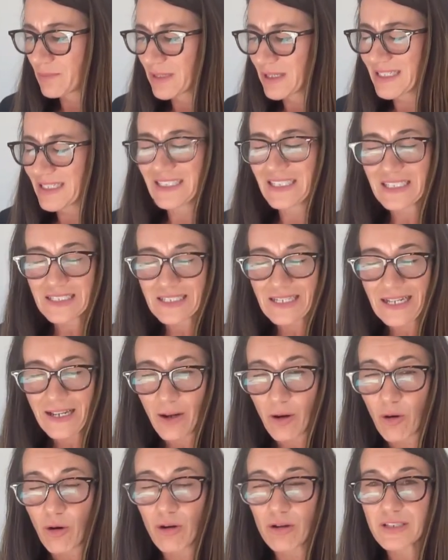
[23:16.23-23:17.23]
is easily
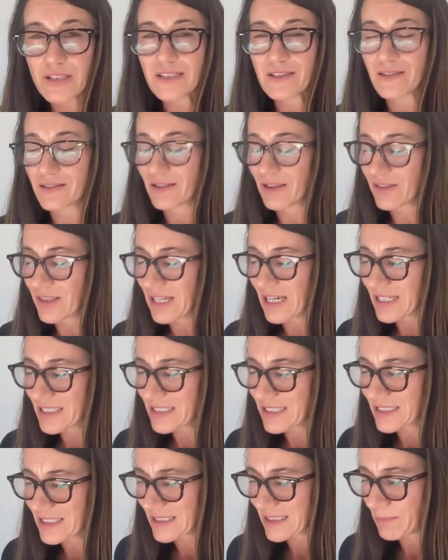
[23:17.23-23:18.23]
lost,
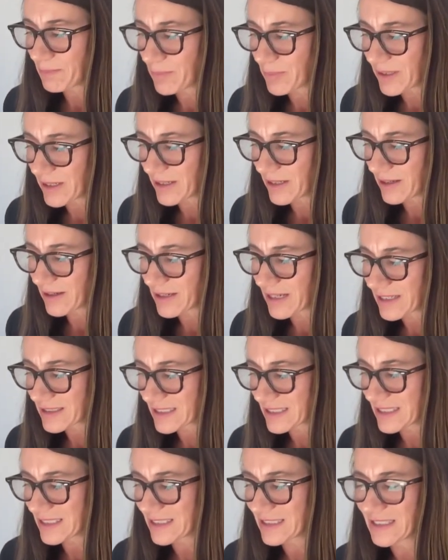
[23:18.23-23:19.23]
that is simply an
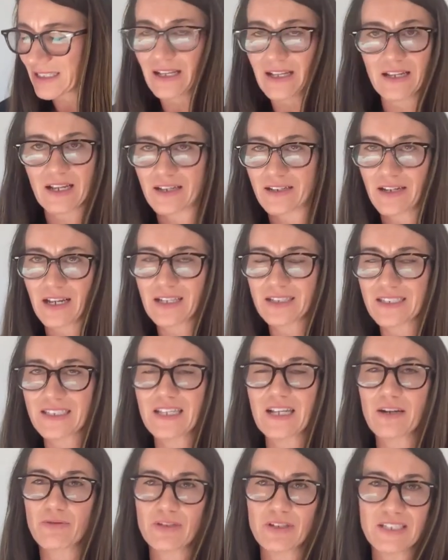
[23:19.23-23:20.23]

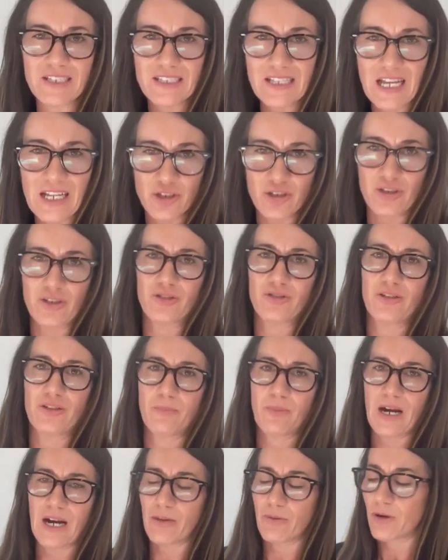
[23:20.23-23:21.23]
ancillary statutory
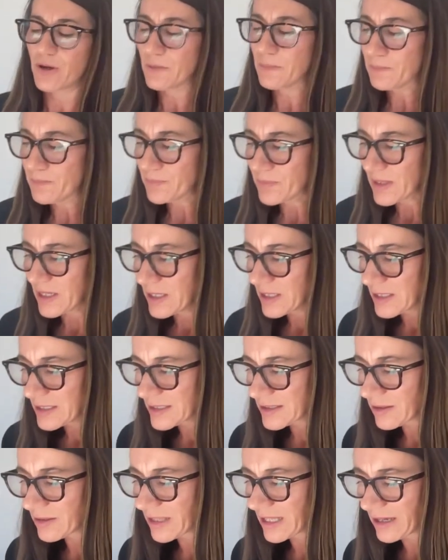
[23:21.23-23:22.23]
power.
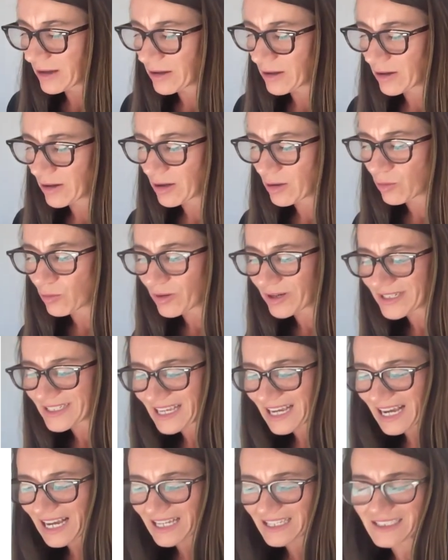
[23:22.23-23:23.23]
So there
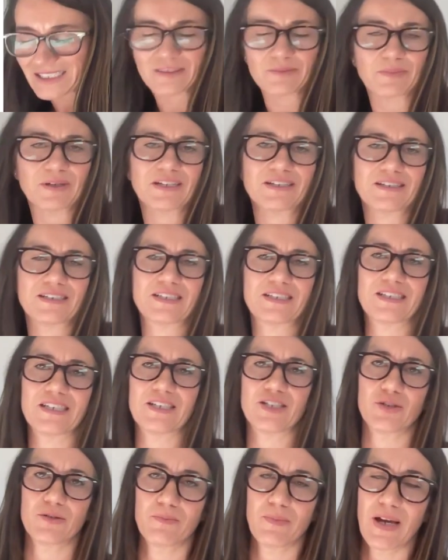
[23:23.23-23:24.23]
already has to be a
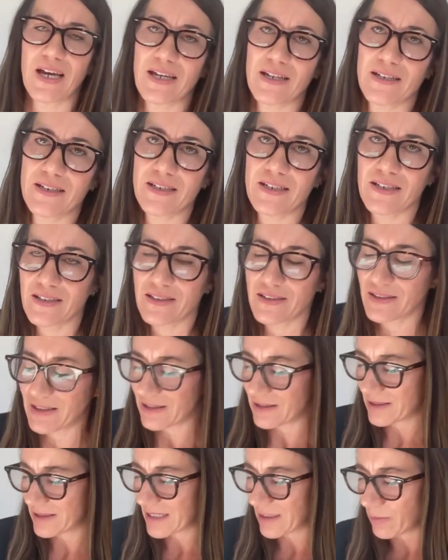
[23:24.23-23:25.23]
decision made
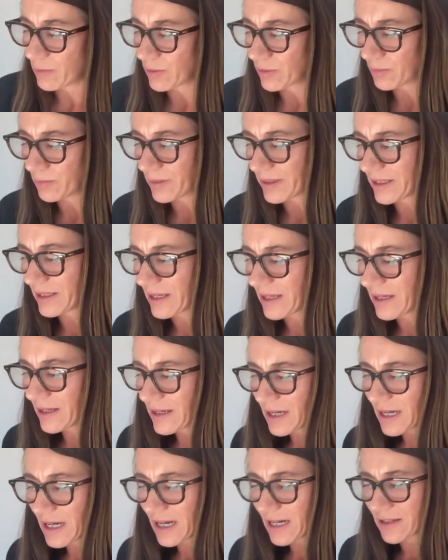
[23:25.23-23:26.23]
that there will be
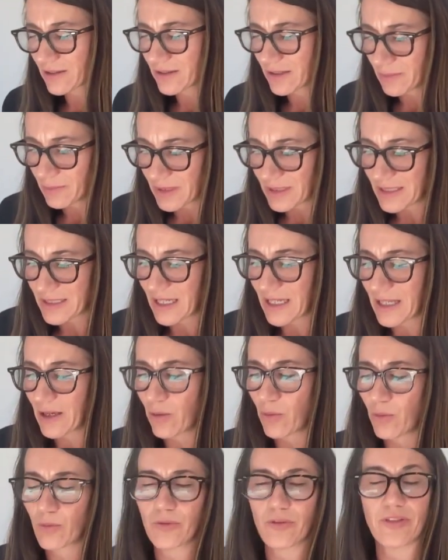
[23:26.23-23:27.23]

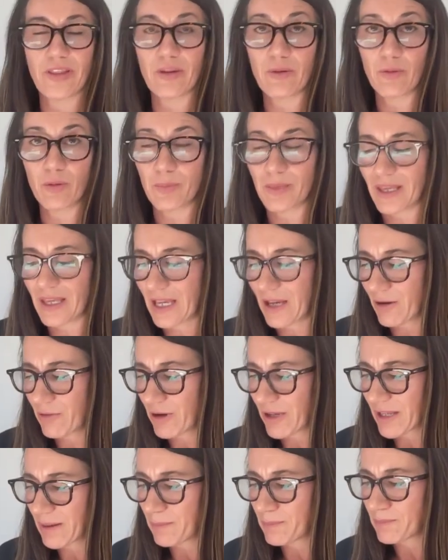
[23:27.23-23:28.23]
anonymity or that there will be a
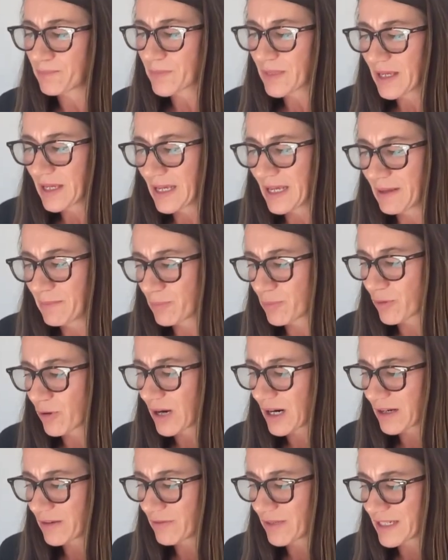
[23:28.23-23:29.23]
hearing in
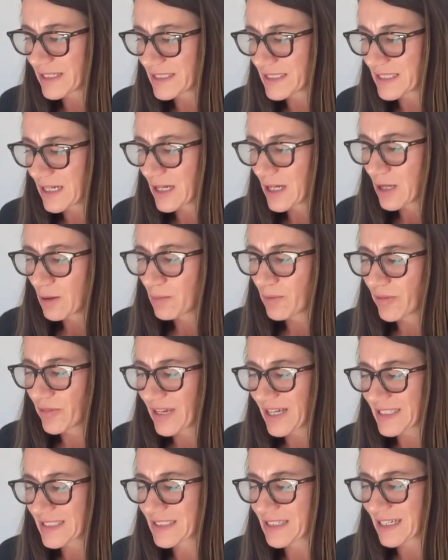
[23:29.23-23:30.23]
private,
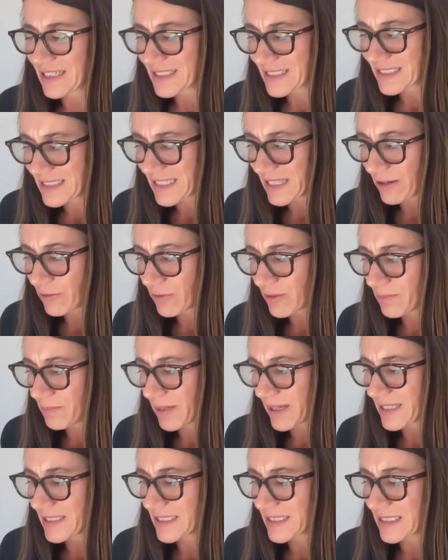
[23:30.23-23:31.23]
but that's an ancillary
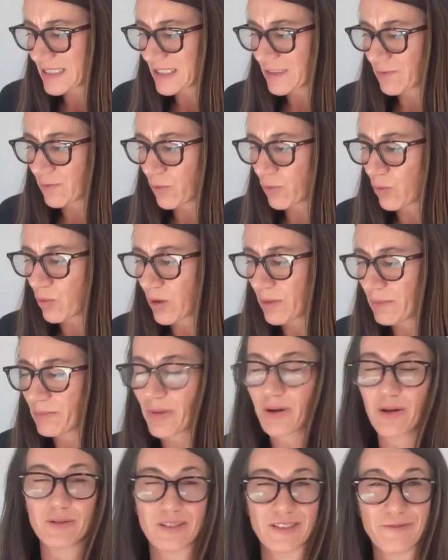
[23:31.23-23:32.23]
basis for
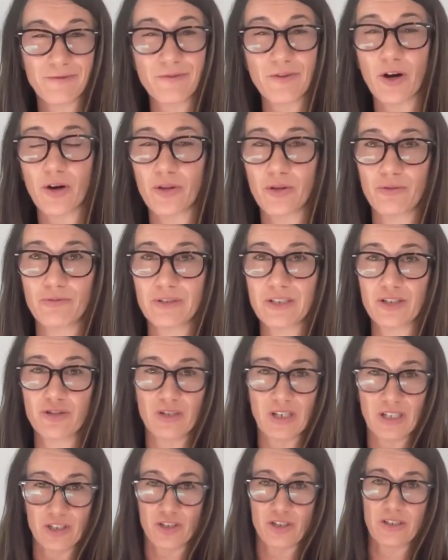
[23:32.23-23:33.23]
imposing further
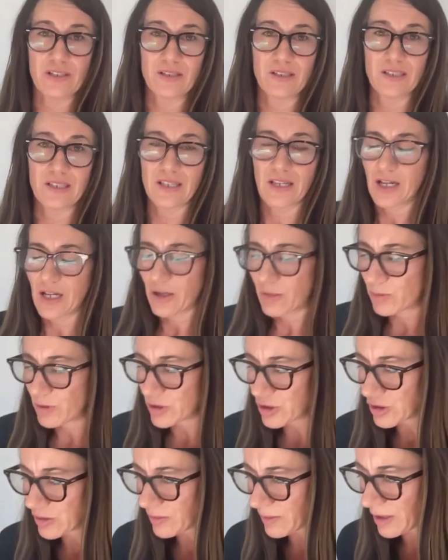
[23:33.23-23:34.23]
restrictions,
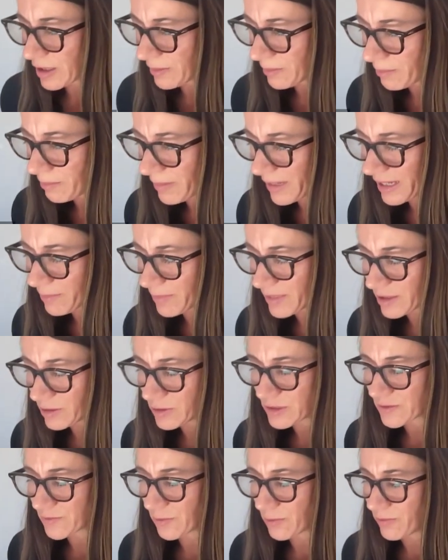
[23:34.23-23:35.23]
which may be
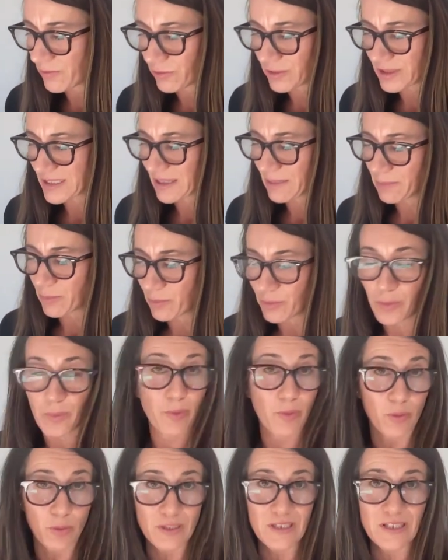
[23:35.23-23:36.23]
useful, for example,
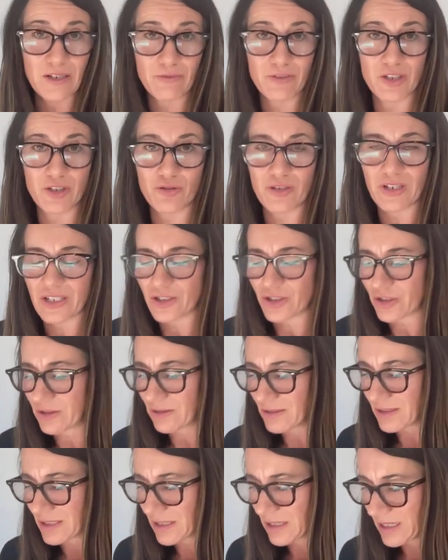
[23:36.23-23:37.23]
reporting
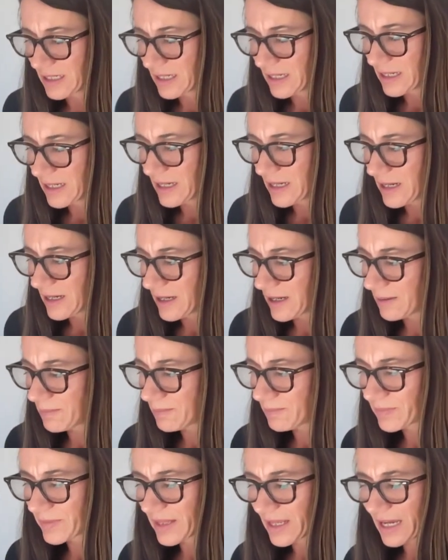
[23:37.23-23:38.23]
restrictions.
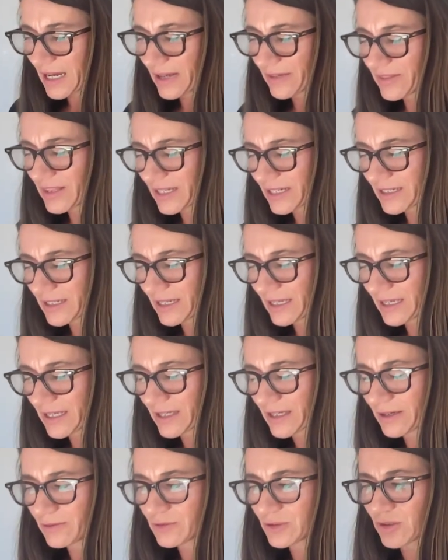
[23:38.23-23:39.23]
And then
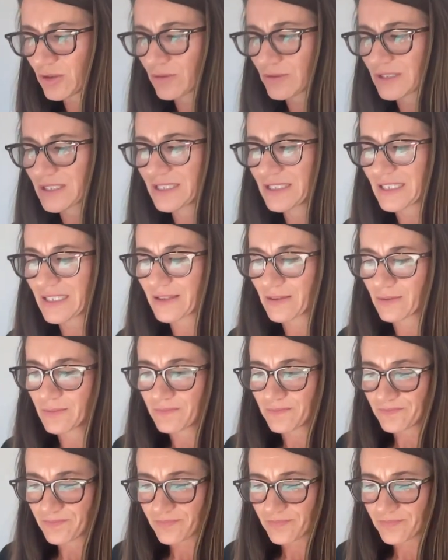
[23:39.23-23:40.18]
it goes on to deal